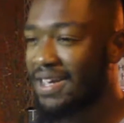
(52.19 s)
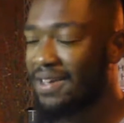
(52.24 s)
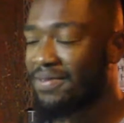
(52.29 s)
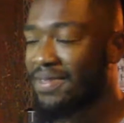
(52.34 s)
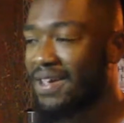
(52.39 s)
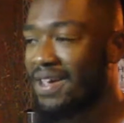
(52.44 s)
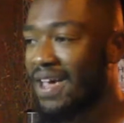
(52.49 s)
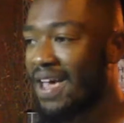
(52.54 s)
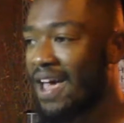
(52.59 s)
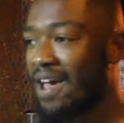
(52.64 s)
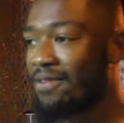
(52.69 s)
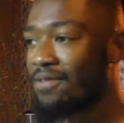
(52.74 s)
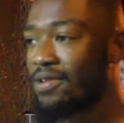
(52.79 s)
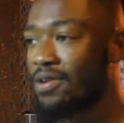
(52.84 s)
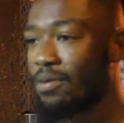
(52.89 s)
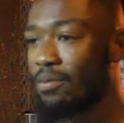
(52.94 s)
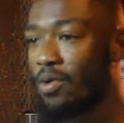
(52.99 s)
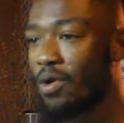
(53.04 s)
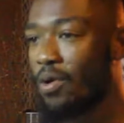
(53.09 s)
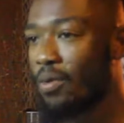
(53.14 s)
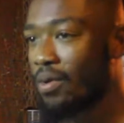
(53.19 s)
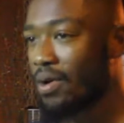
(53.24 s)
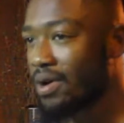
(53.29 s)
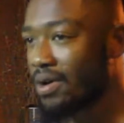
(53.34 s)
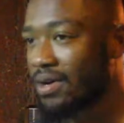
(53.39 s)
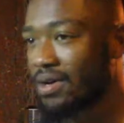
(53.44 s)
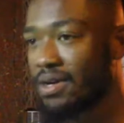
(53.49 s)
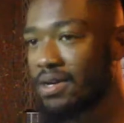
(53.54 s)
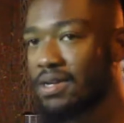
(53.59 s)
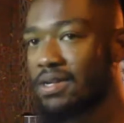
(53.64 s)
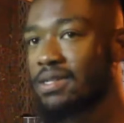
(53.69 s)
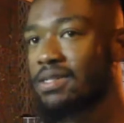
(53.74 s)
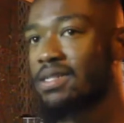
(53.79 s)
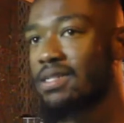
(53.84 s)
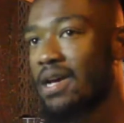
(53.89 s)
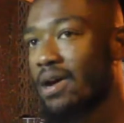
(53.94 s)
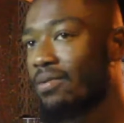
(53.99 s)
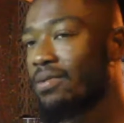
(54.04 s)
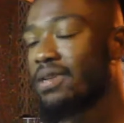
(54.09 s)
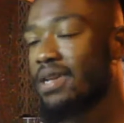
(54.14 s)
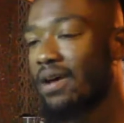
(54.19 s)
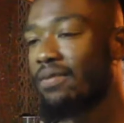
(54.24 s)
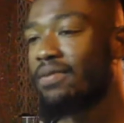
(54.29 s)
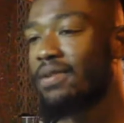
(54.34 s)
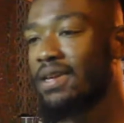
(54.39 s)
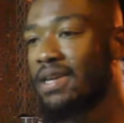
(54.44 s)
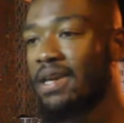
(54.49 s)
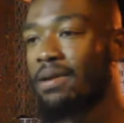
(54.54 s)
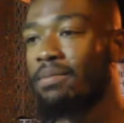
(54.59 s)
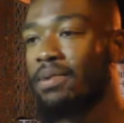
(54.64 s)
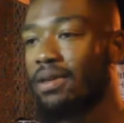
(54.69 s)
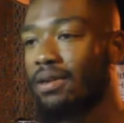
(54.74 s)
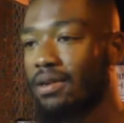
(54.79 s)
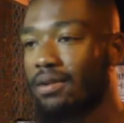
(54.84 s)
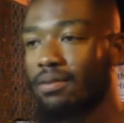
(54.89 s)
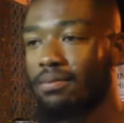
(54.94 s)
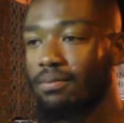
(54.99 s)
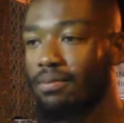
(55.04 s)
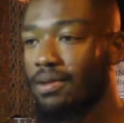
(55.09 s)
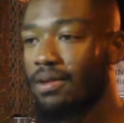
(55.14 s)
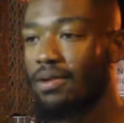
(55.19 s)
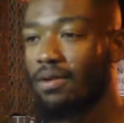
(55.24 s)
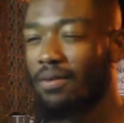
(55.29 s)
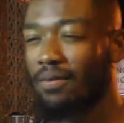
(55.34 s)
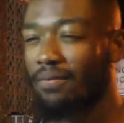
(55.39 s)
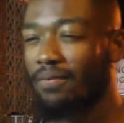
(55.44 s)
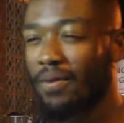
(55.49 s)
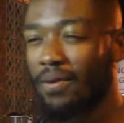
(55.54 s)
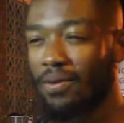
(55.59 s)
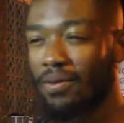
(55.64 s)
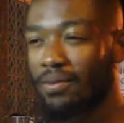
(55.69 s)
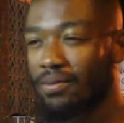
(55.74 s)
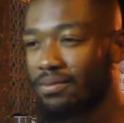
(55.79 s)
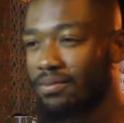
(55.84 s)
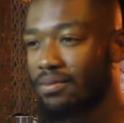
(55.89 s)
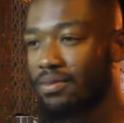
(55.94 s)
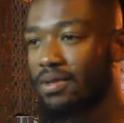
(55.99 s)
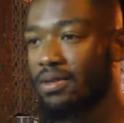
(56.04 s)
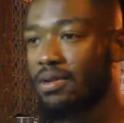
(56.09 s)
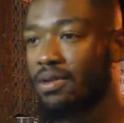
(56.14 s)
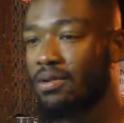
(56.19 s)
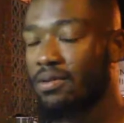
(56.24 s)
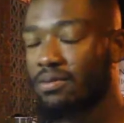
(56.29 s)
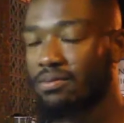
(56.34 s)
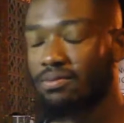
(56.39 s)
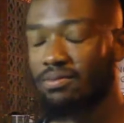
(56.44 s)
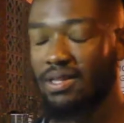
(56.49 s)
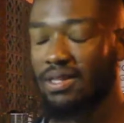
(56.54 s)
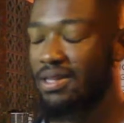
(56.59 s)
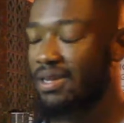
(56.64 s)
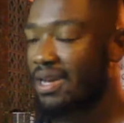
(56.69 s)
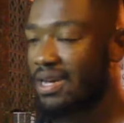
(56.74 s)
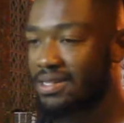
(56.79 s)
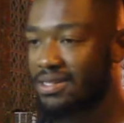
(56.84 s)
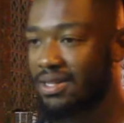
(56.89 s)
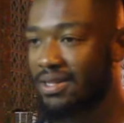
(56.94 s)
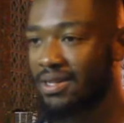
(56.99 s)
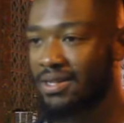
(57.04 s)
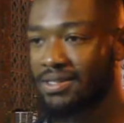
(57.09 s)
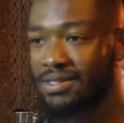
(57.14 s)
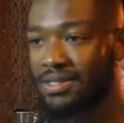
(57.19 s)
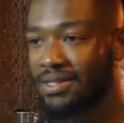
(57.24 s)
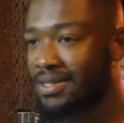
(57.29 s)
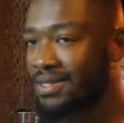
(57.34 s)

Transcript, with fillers: If they could have you know more workers, that would definitely get me to you know vote you know in the next election.